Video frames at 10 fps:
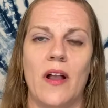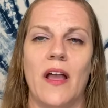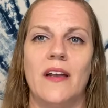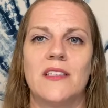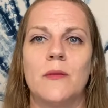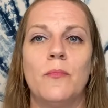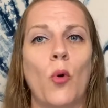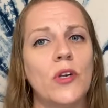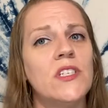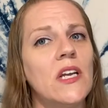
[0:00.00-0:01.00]
And it's
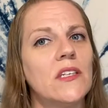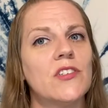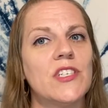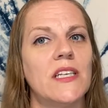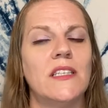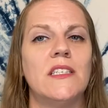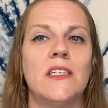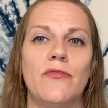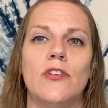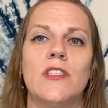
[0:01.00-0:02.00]
important to understand the
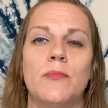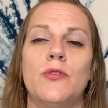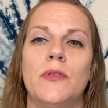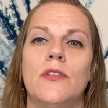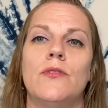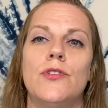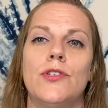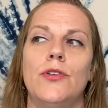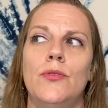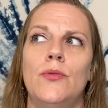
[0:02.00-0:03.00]
difference between those
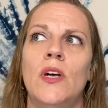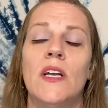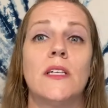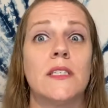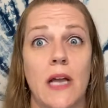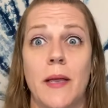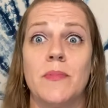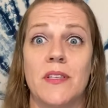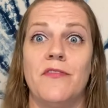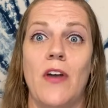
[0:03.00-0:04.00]
two
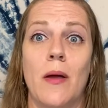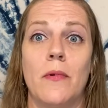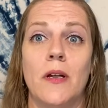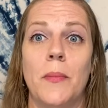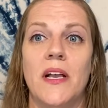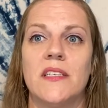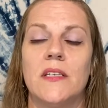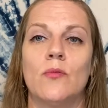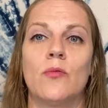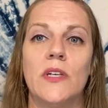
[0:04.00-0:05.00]
types of fabric because
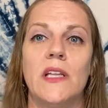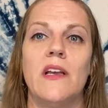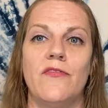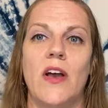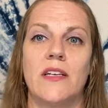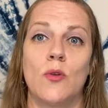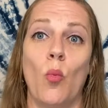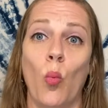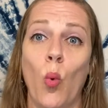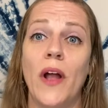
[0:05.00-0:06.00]
it really affects
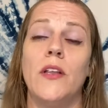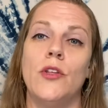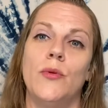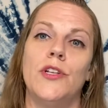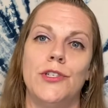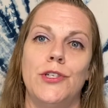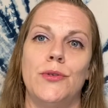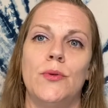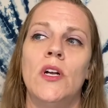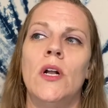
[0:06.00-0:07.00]
what you can
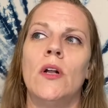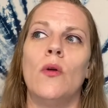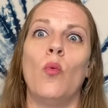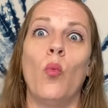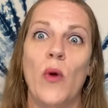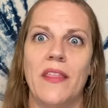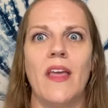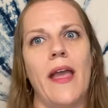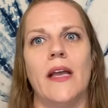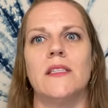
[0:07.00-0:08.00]
do with
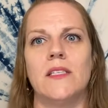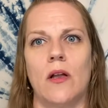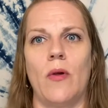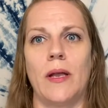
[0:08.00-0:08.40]
hand sewing.